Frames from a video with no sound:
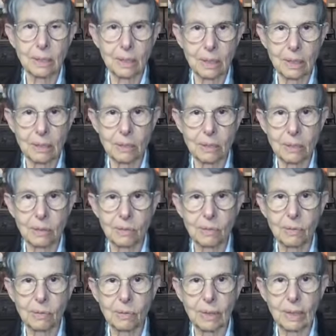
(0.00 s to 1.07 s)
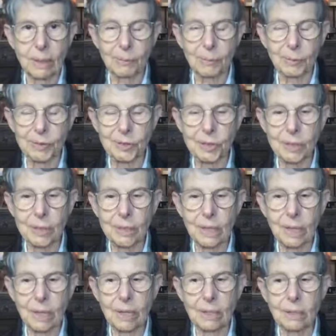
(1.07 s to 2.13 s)
it to Mitra-roshi,
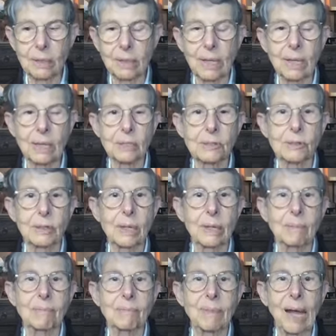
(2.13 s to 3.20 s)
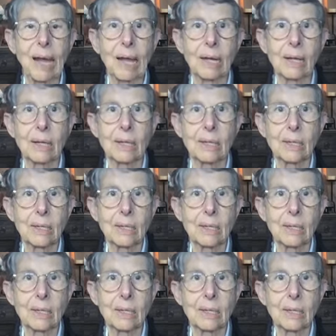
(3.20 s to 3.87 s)
and the answer came back